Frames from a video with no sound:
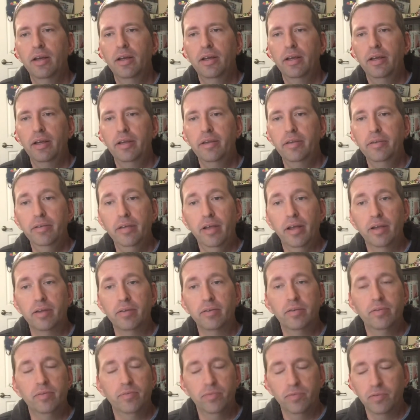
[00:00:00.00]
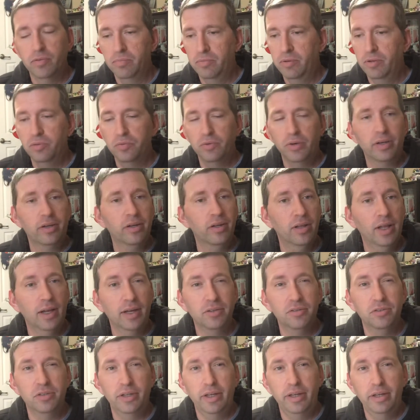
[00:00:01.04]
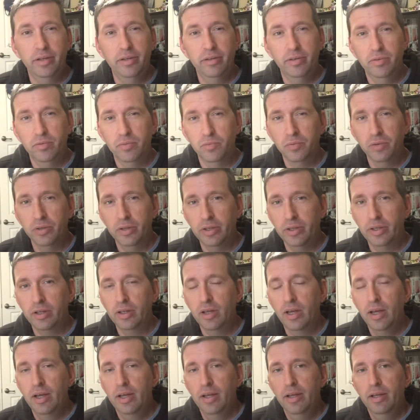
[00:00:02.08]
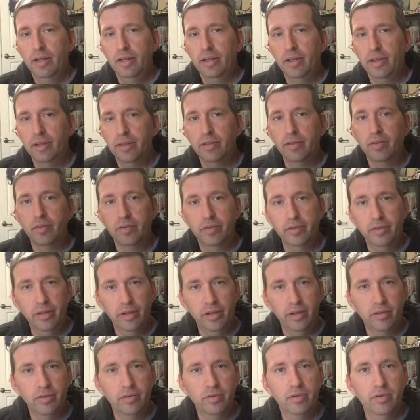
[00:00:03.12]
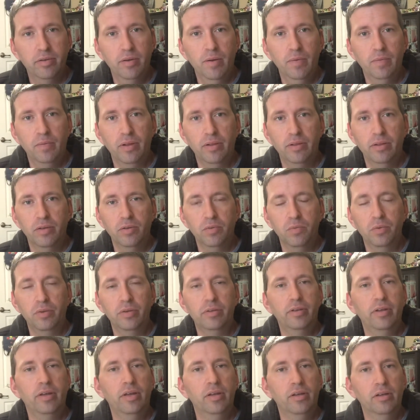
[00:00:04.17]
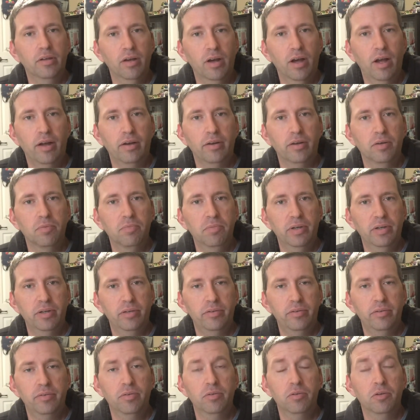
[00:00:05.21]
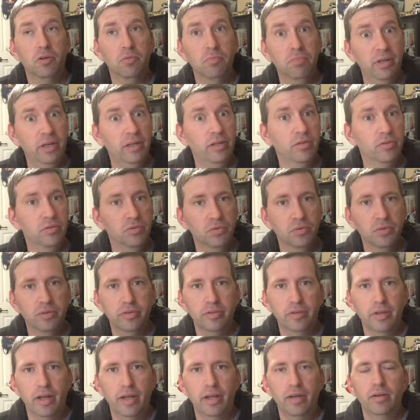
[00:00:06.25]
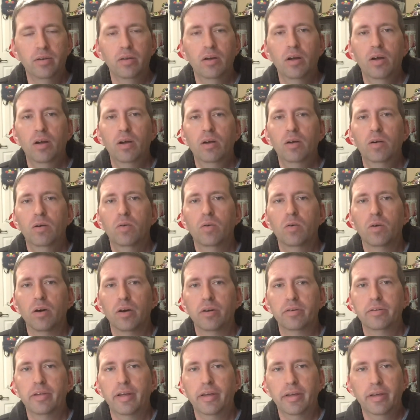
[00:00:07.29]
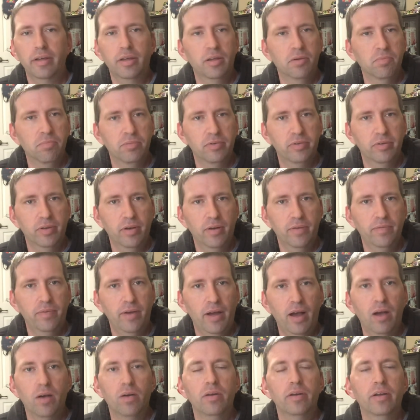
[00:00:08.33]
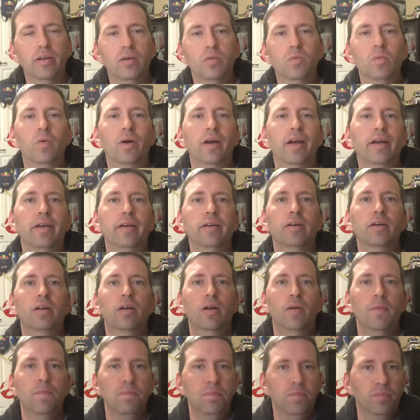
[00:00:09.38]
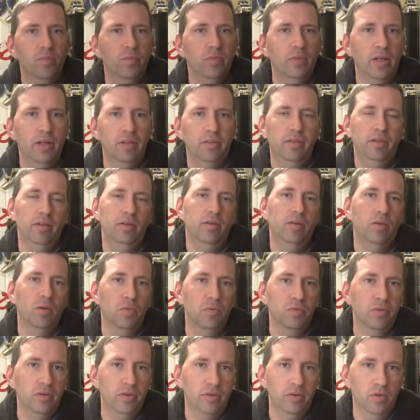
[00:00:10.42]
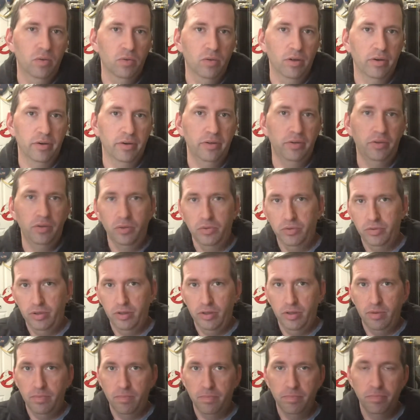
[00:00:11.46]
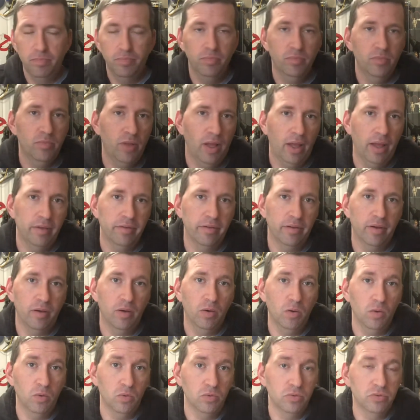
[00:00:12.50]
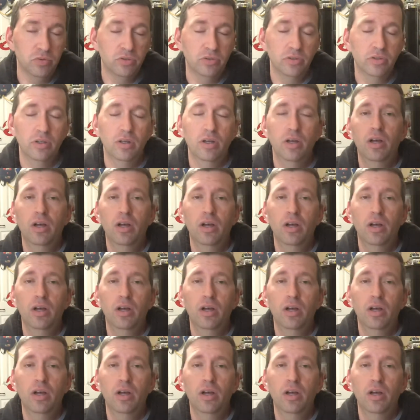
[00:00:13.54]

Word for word: he says, from his recollection, he didn't really get the sense that this was Egon committing, committing suicide or taking himself out in a way that the ghost could no longer use him as a host.